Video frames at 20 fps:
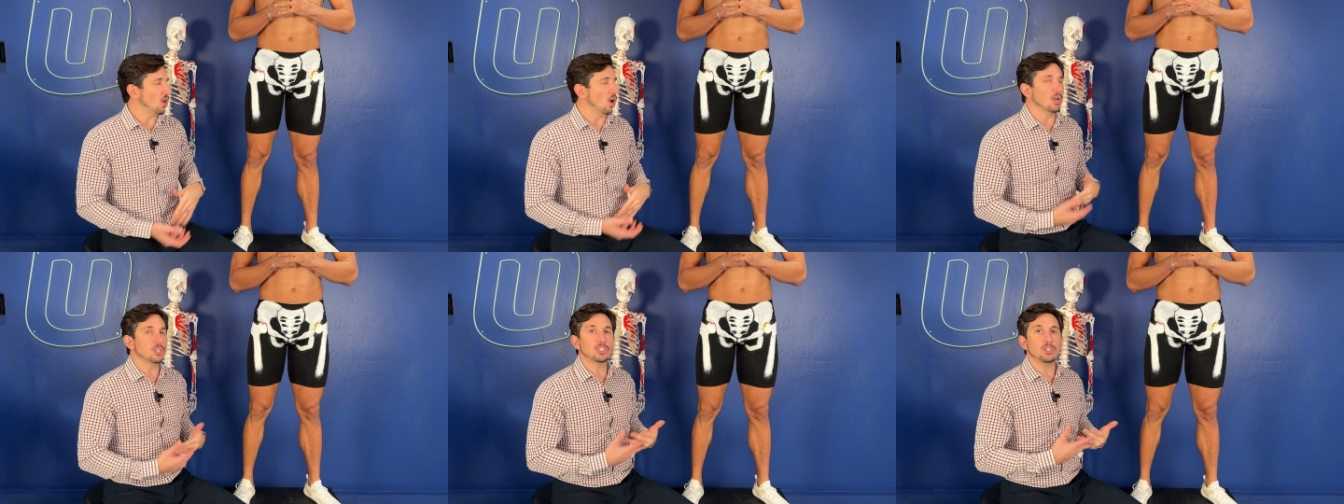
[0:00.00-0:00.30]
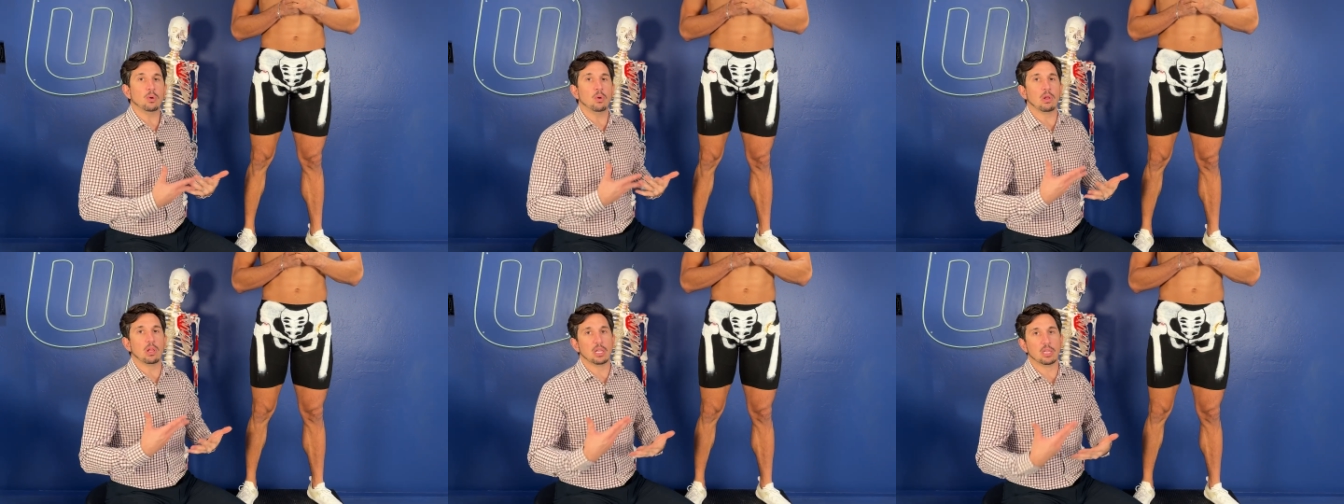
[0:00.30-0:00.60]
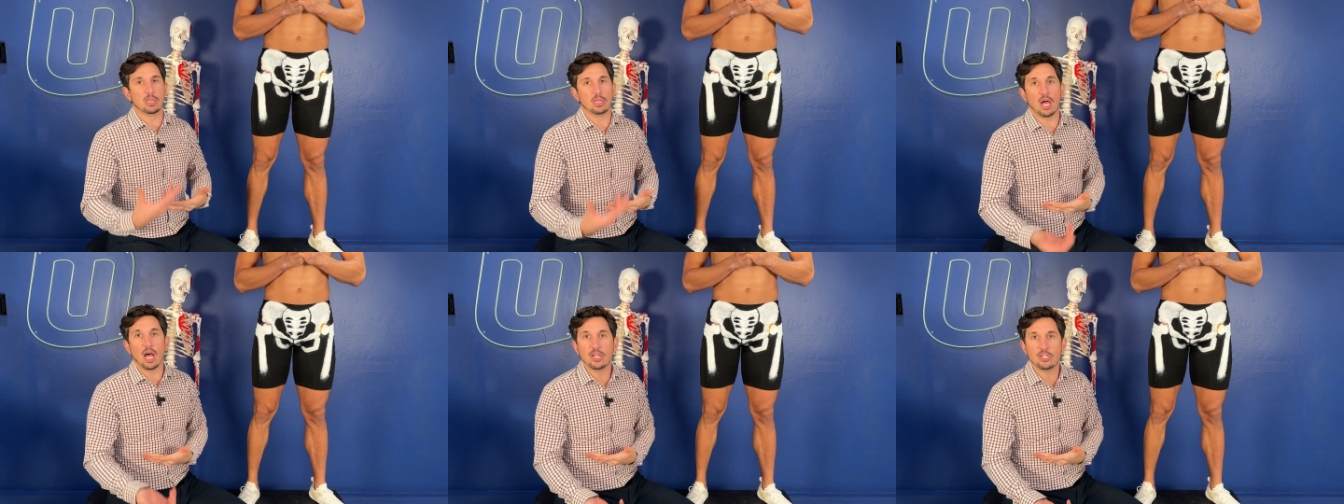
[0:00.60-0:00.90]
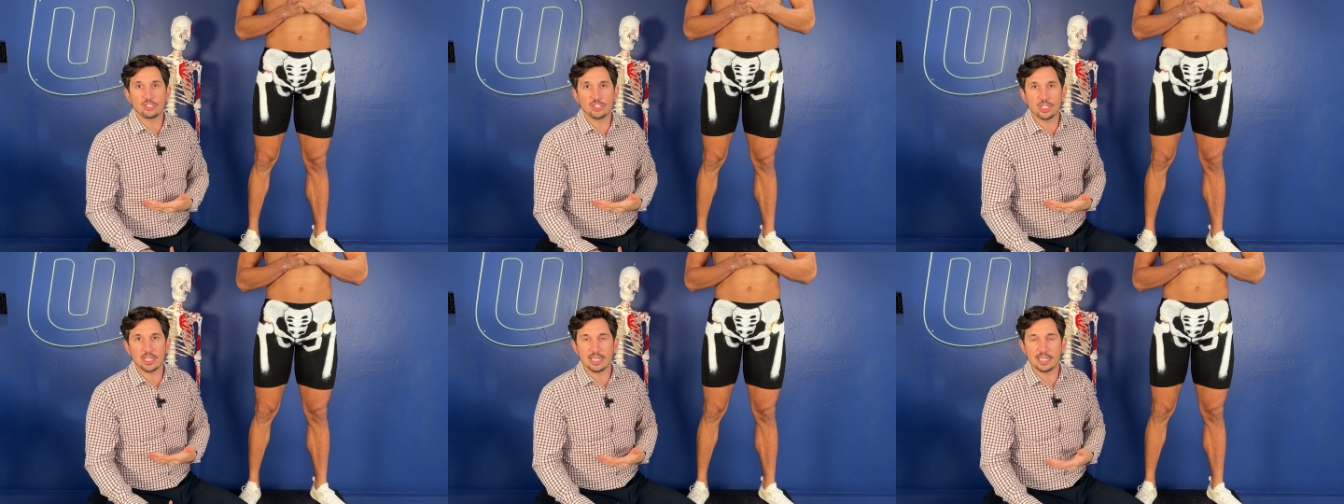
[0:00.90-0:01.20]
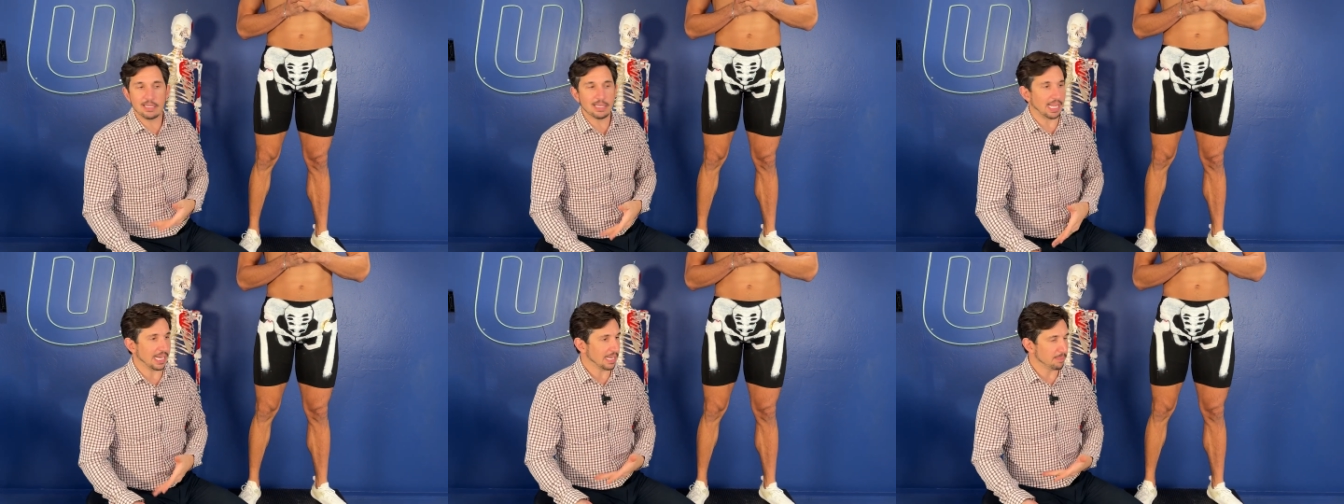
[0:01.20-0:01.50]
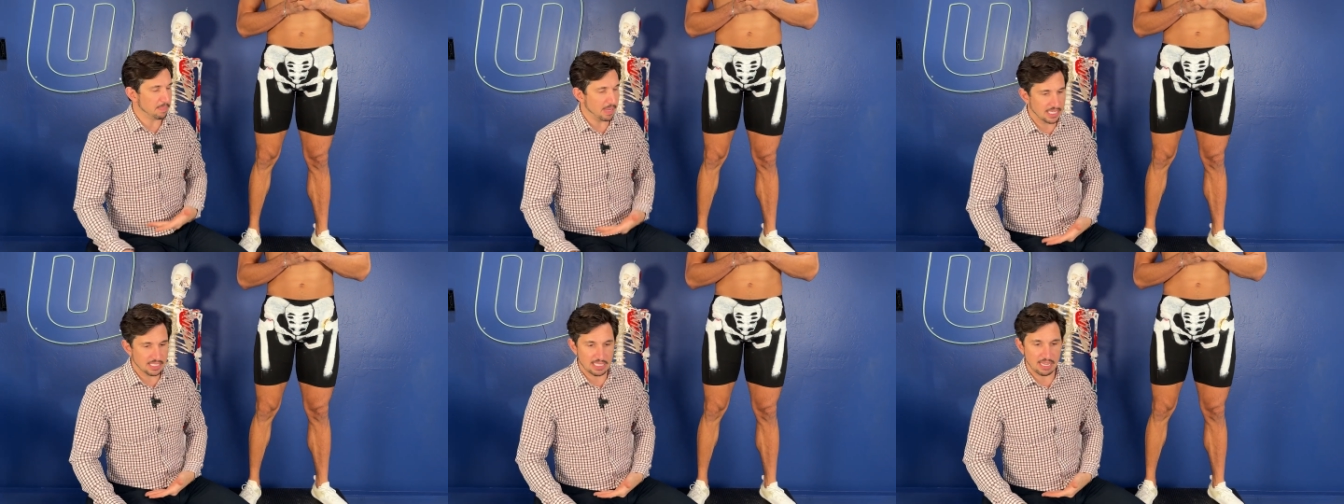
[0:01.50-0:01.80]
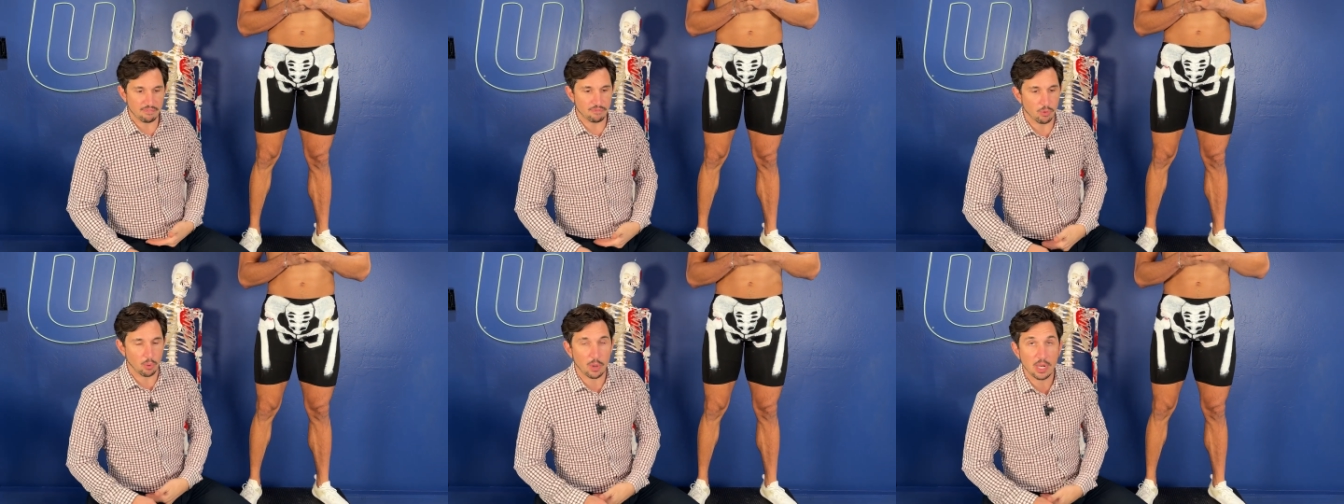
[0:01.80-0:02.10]
Also lunging, like a big
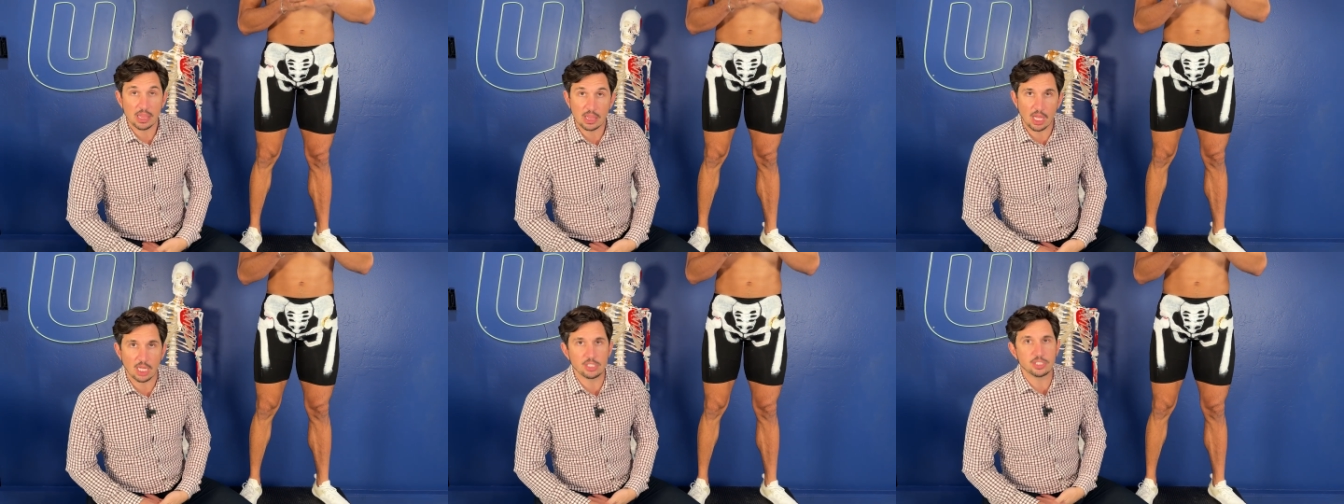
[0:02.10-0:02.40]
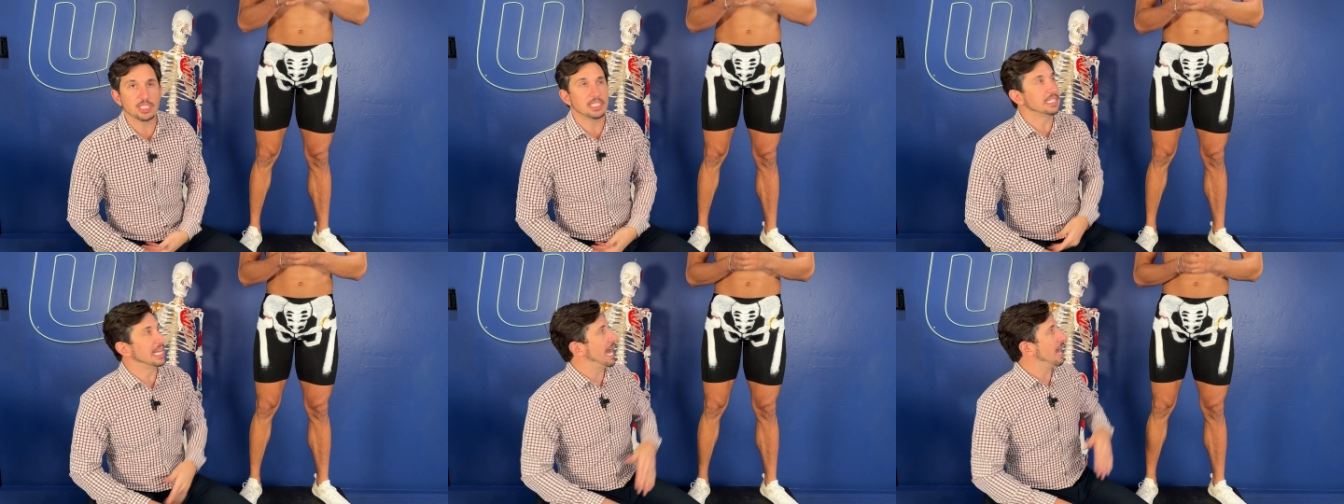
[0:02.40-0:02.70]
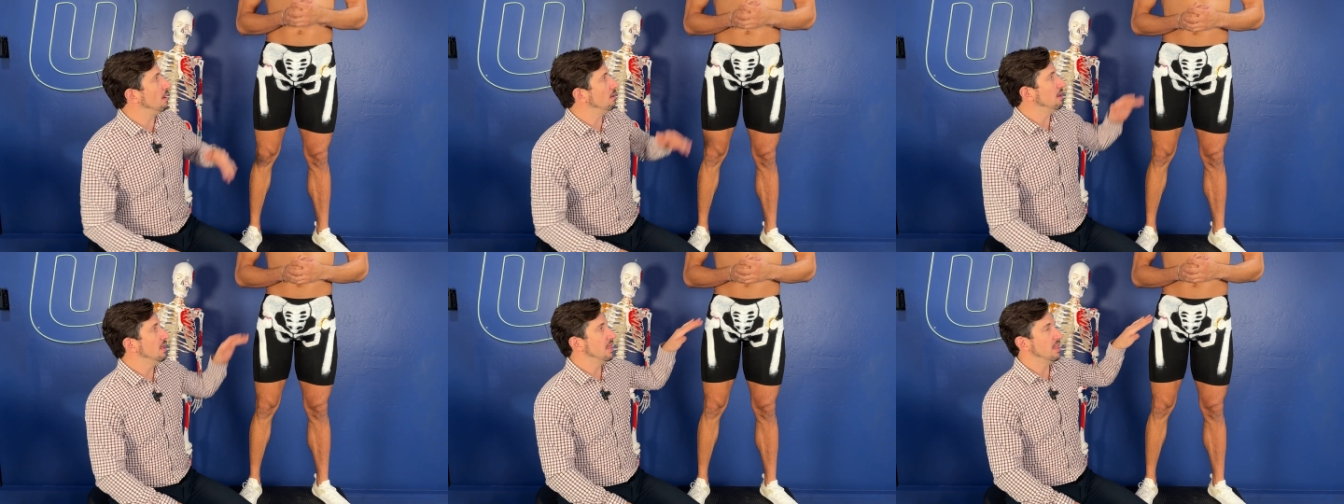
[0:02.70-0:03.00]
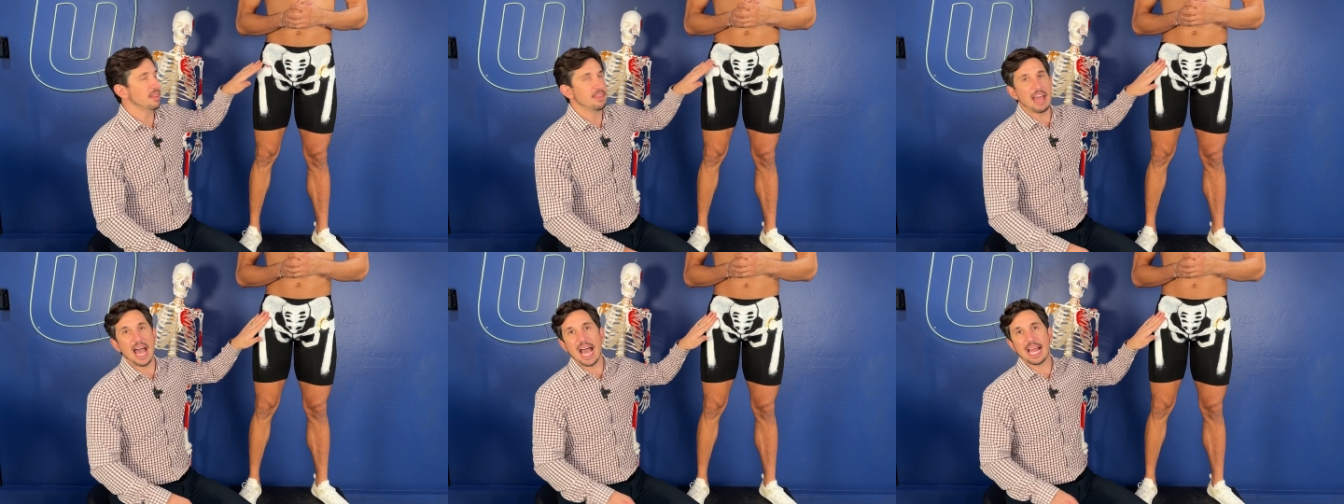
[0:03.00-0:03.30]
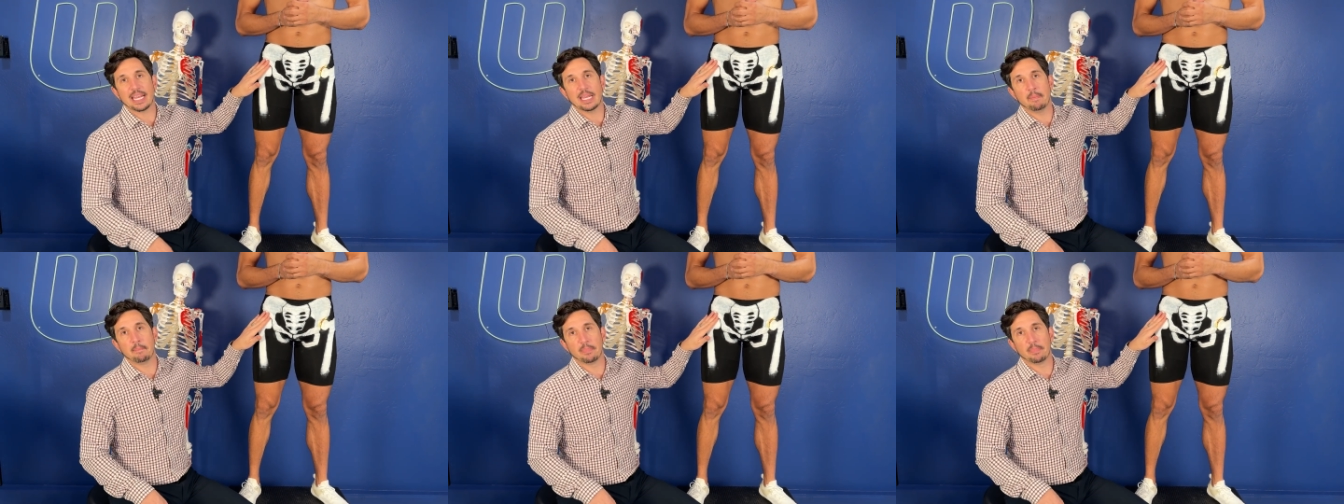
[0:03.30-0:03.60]
step forward and lunging down, that can